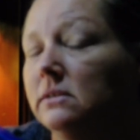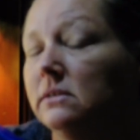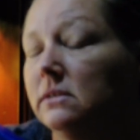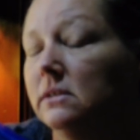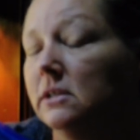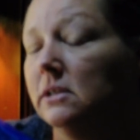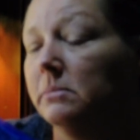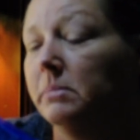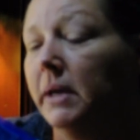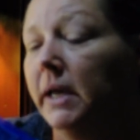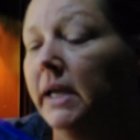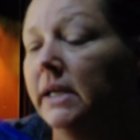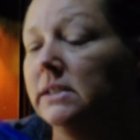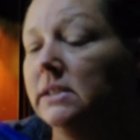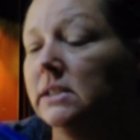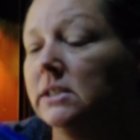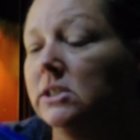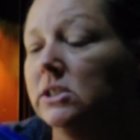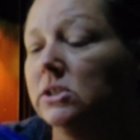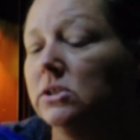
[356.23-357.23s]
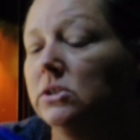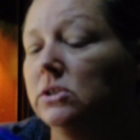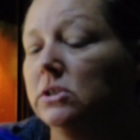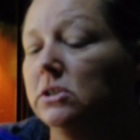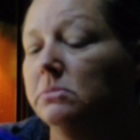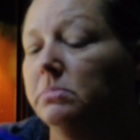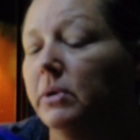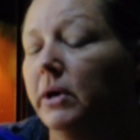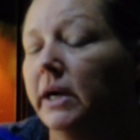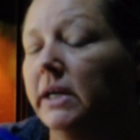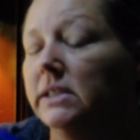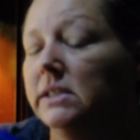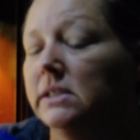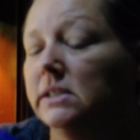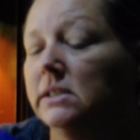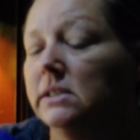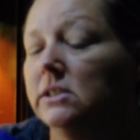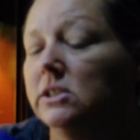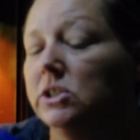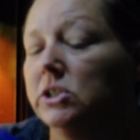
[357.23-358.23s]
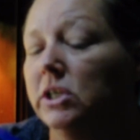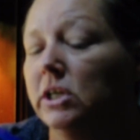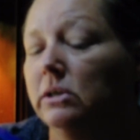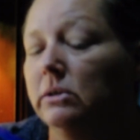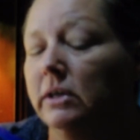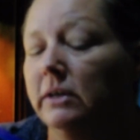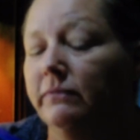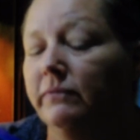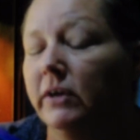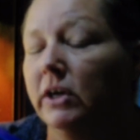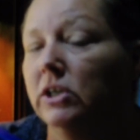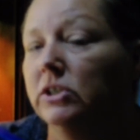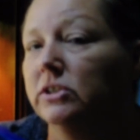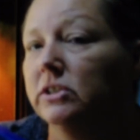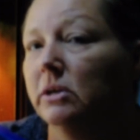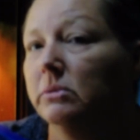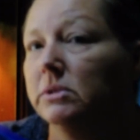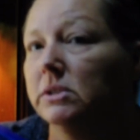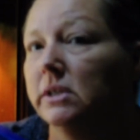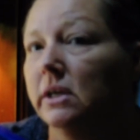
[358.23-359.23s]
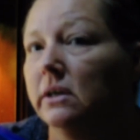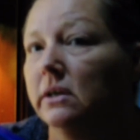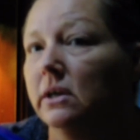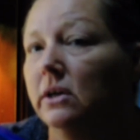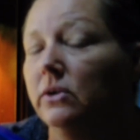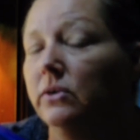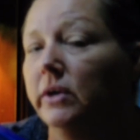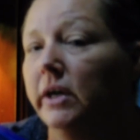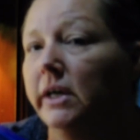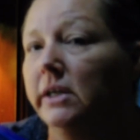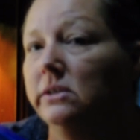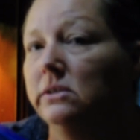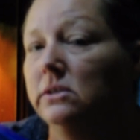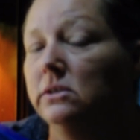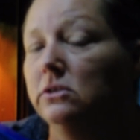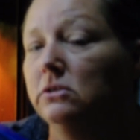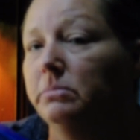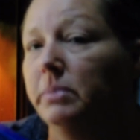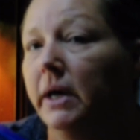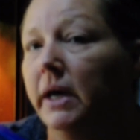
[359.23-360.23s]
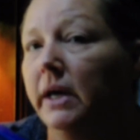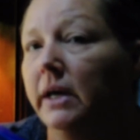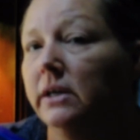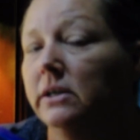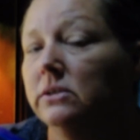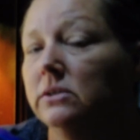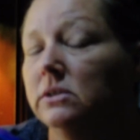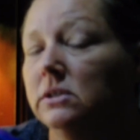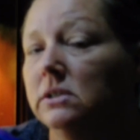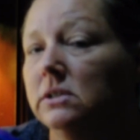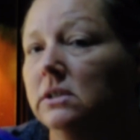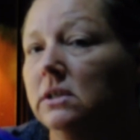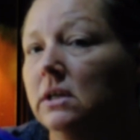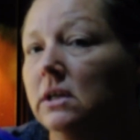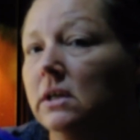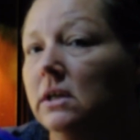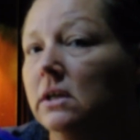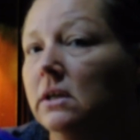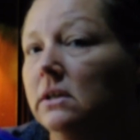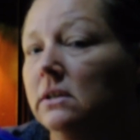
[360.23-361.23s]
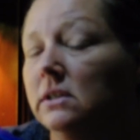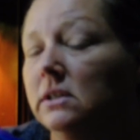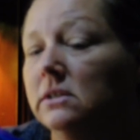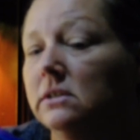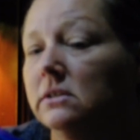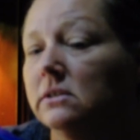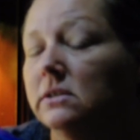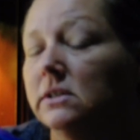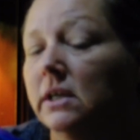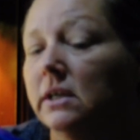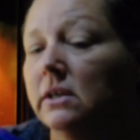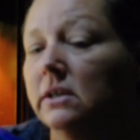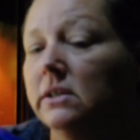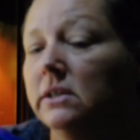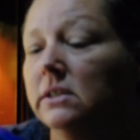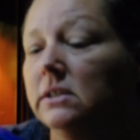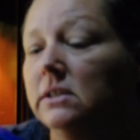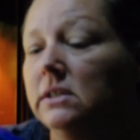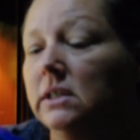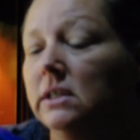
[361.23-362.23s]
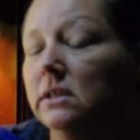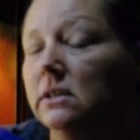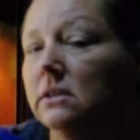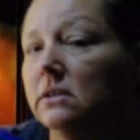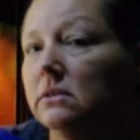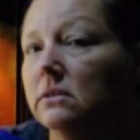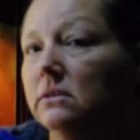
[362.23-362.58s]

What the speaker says: to pay attention to the prices. You know, at first I was like, okay, 2 pounds, this looks like a good deal.